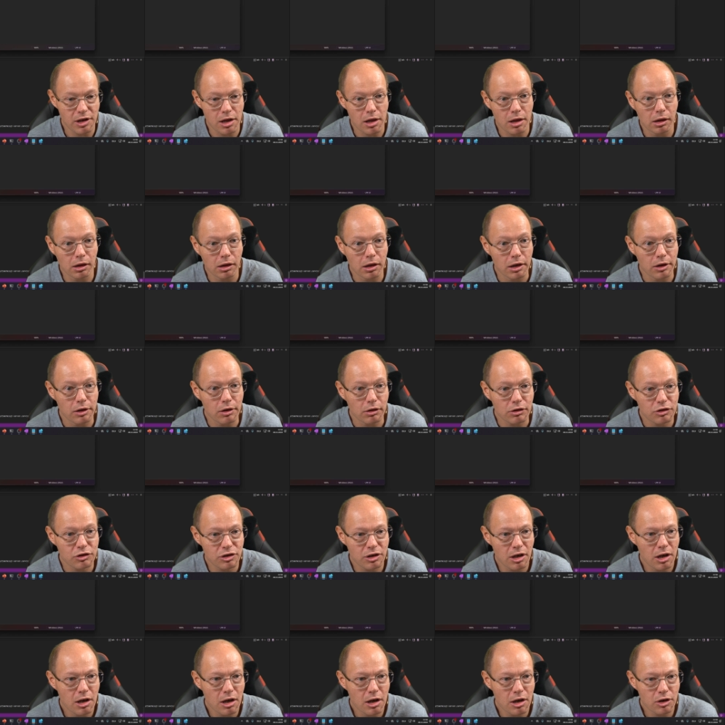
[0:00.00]
in Linux.
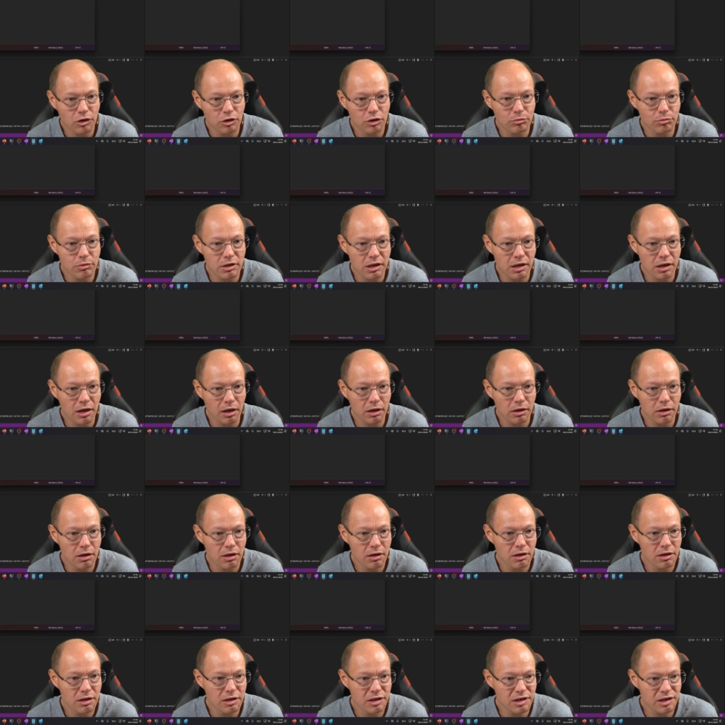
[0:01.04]
So we can
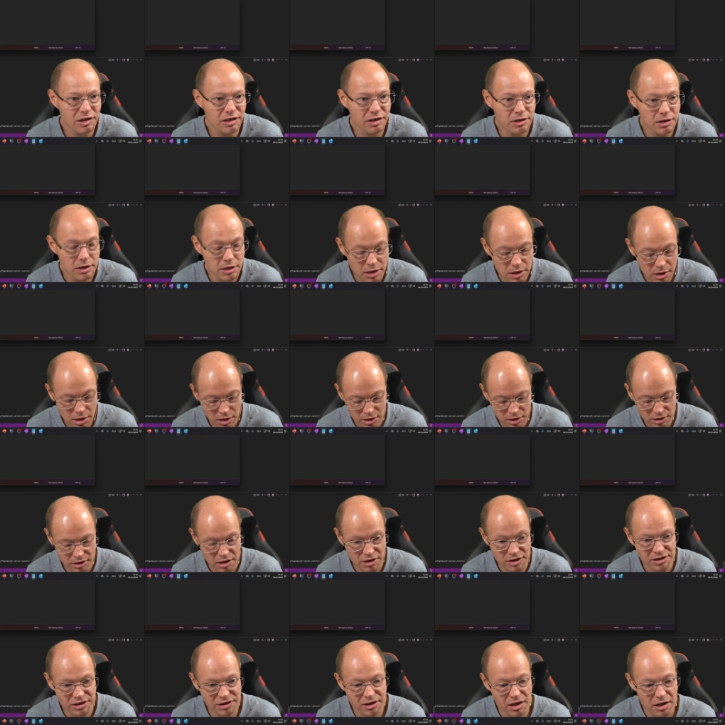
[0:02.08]
see the
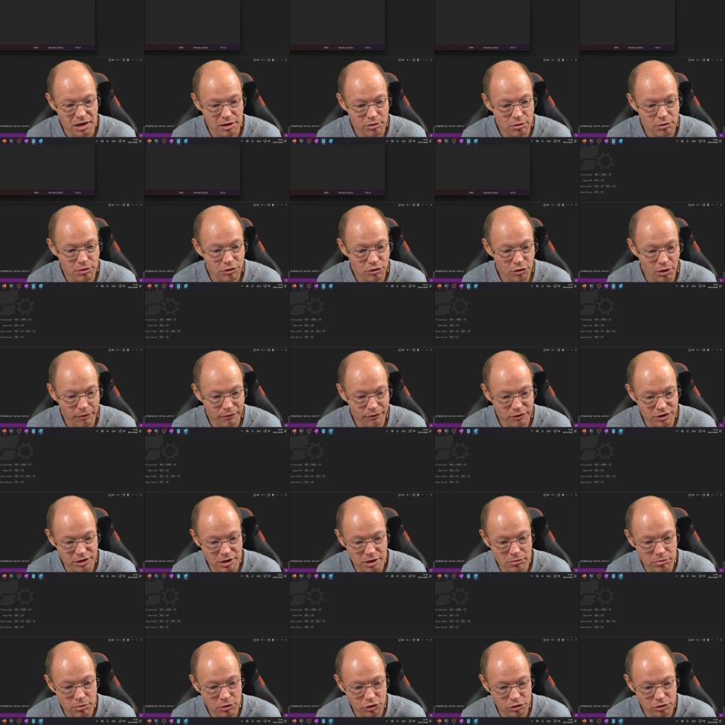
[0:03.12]
status of
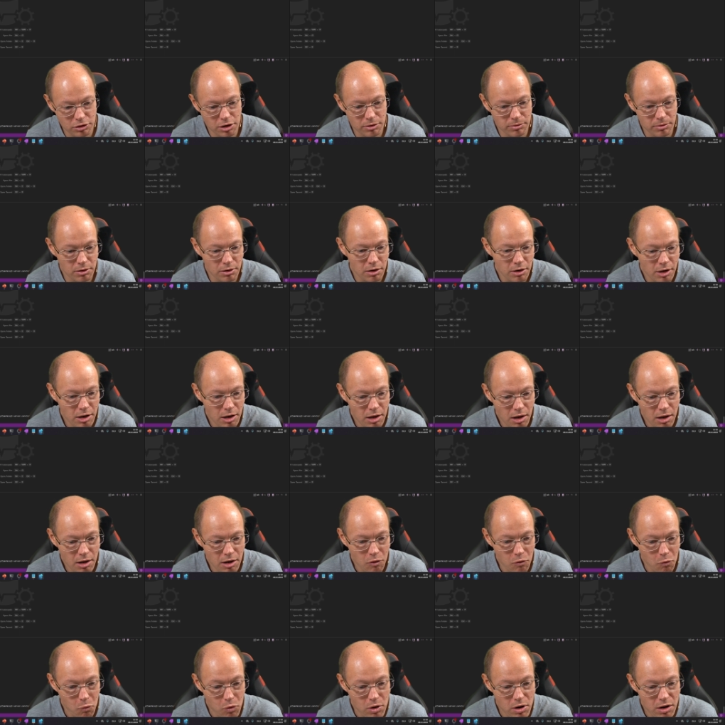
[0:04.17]
SQL Server
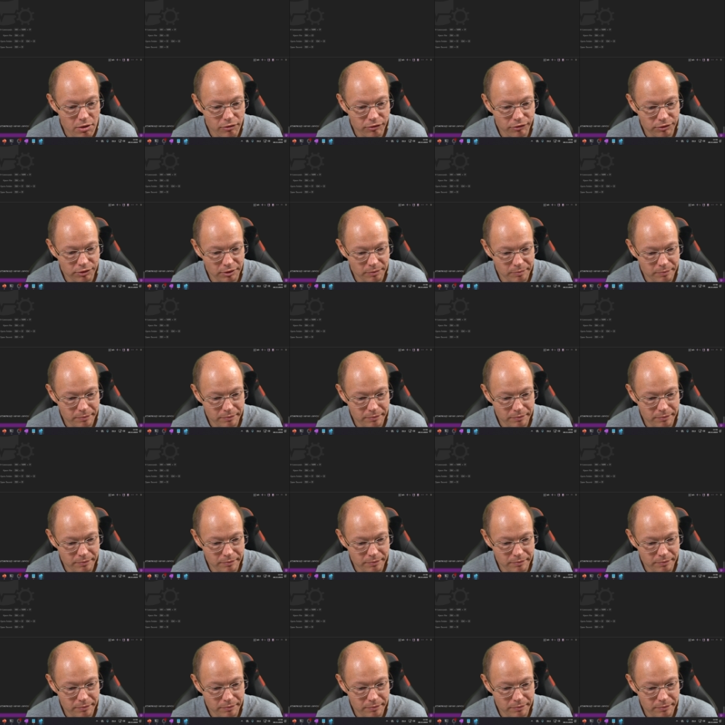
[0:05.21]
with,